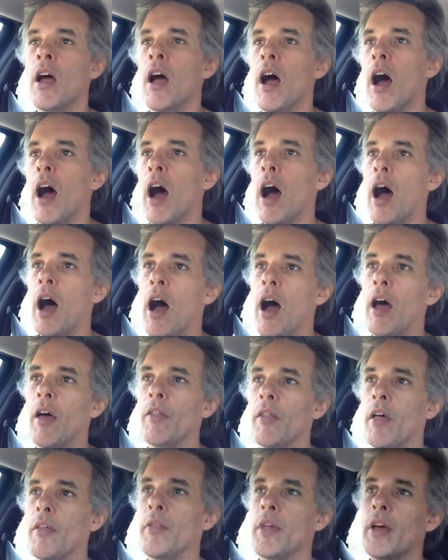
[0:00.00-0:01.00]
uh,
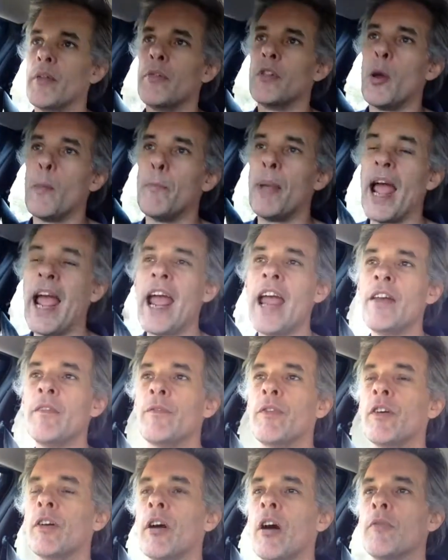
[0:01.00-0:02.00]
the, the, the, ban
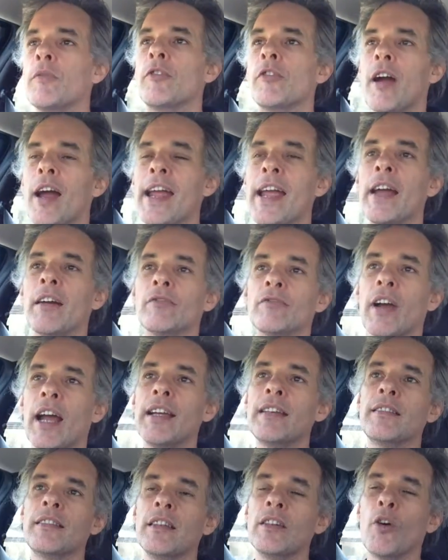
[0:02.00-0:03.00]
for, of greyhound
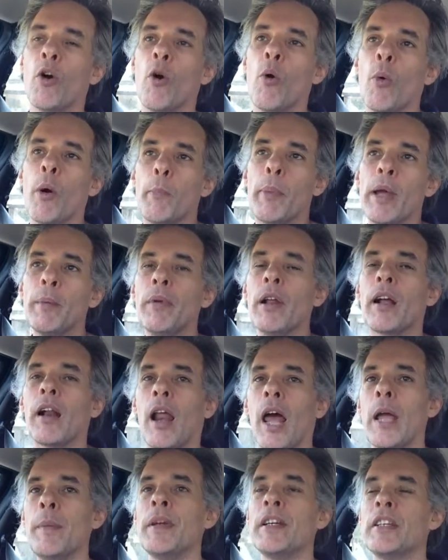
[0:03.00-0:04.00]
racing, or what people are
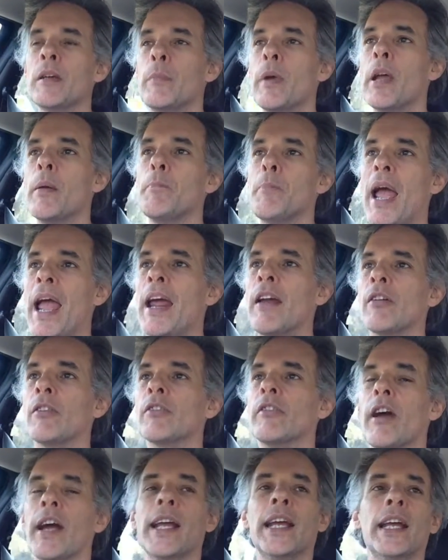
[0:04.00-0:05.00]
claiming to be a ban
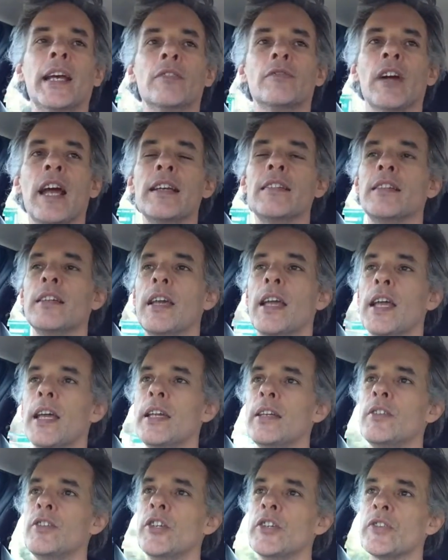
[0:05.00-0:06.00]
on greyhound racing
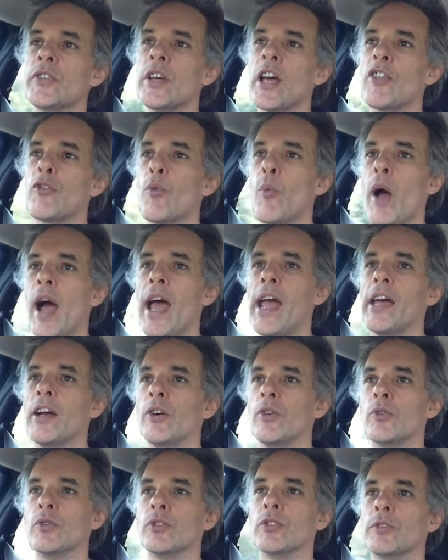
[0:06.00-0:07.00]
in New South
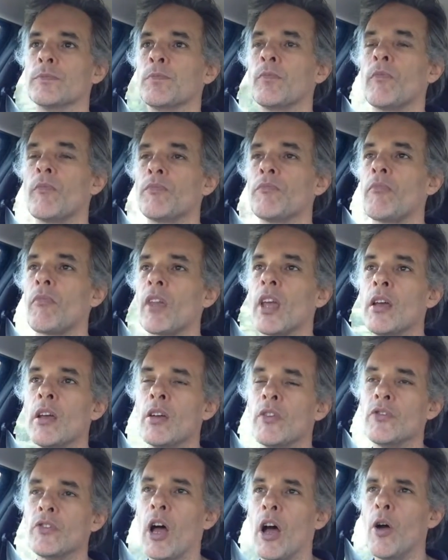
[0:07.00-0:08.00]
Wales.
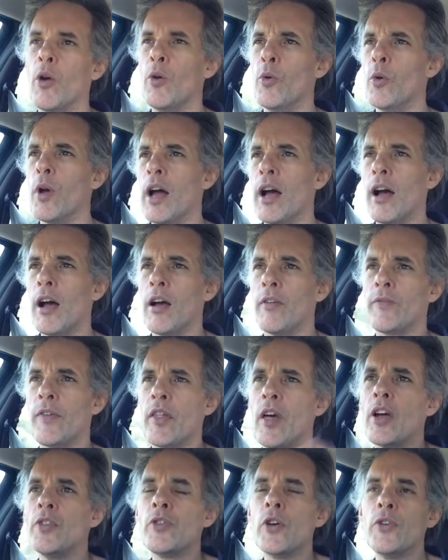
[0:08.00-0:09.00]
So, uh,
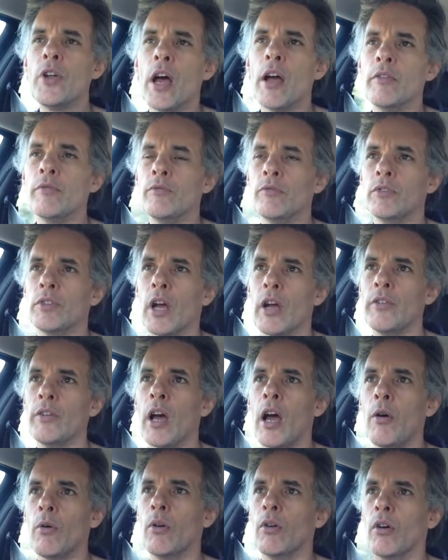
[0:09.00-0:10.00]
for those who don't don't
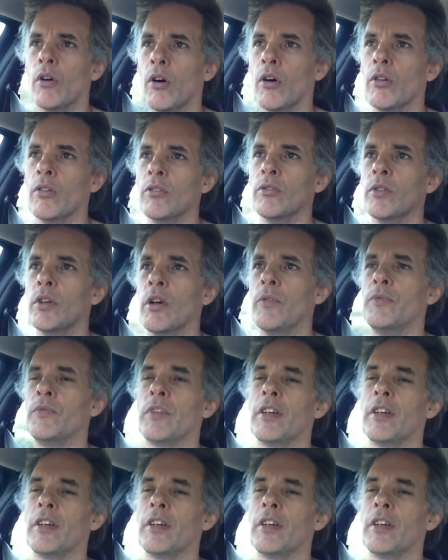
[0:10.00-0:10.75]
know, or have,